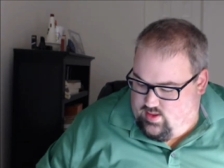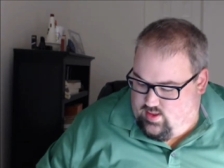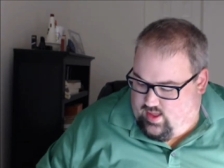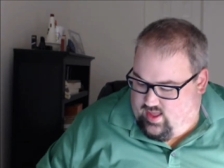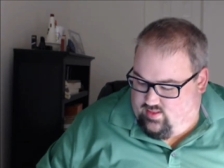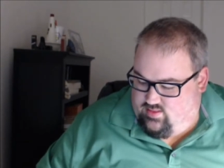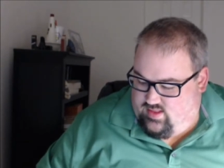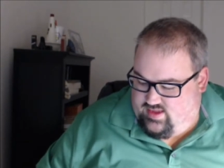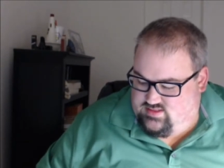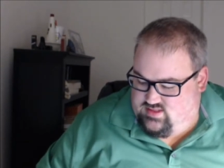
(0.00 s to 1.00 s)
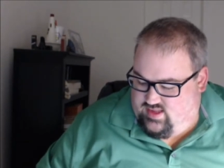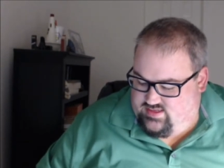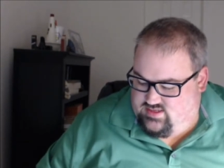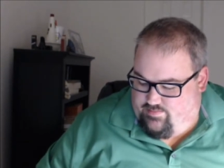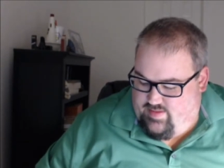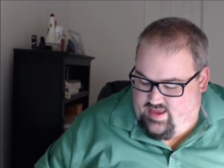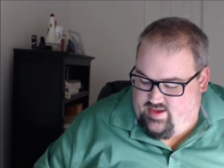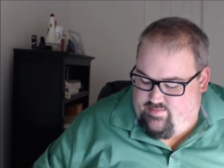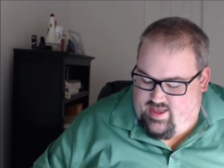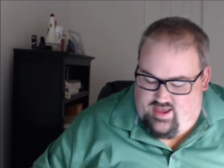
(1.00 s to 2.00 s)
Lots of
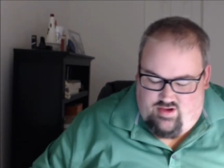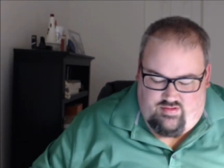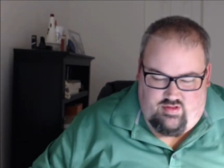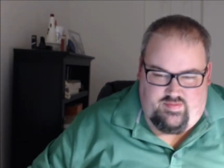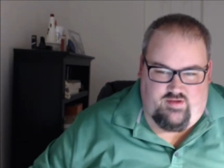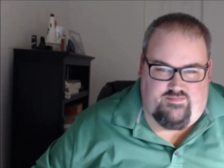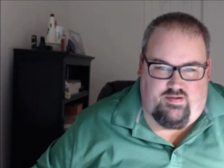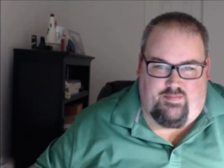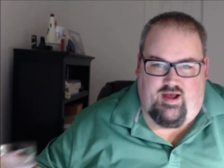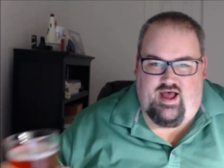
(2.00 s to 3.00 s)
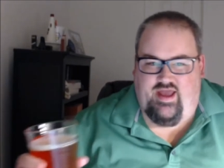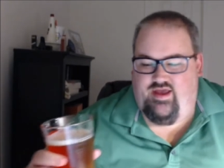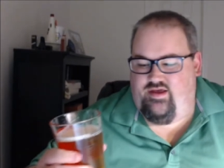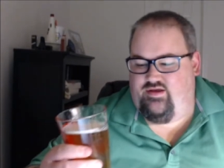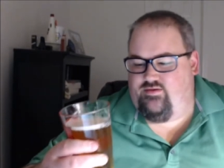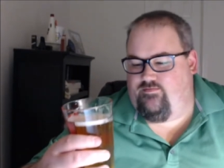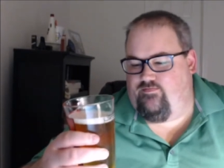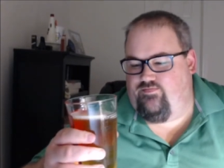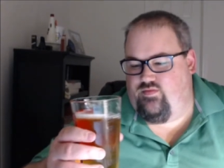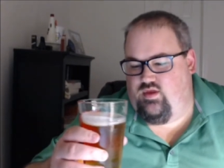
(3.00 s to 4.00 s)
mango, a little bit of papaya.
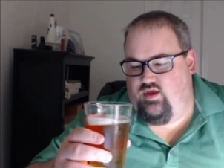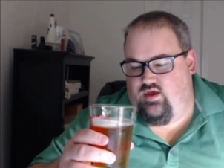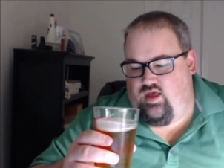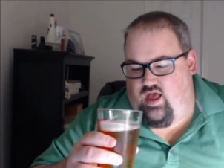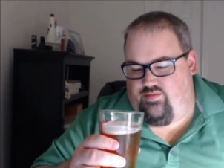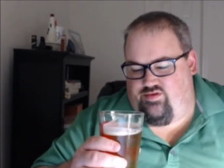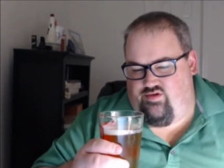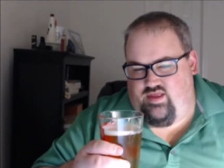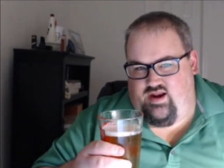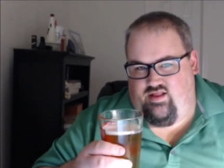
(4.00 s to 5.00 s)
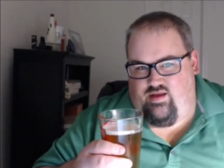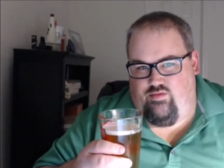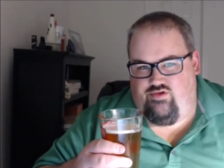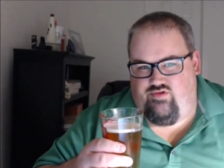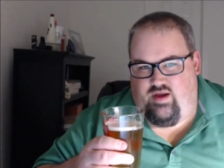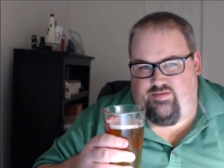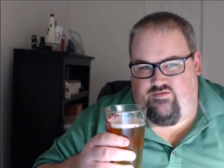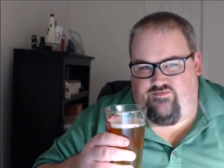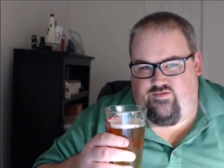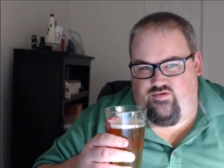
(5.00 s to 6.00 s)
I'm certainly getting a lot more tropical
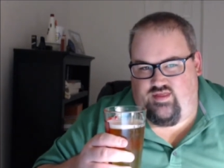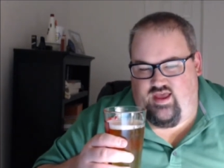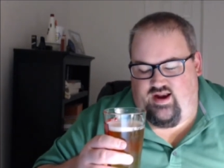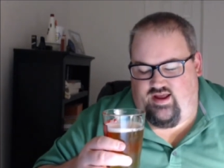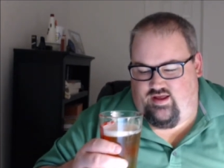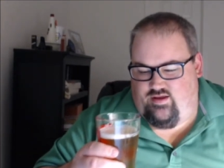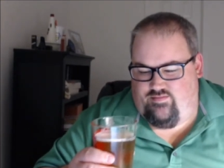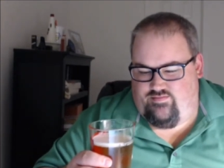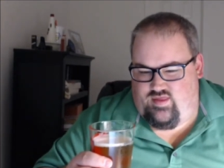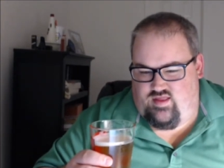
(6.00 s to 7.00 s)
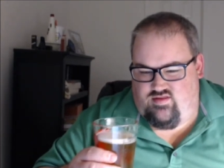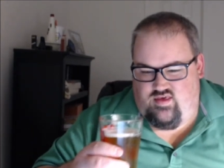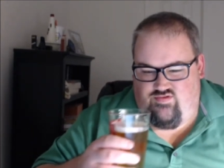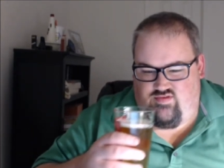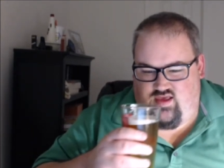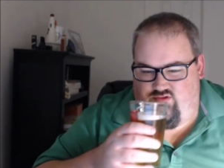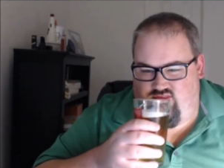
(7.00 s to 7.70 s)
fruit than citrus, I would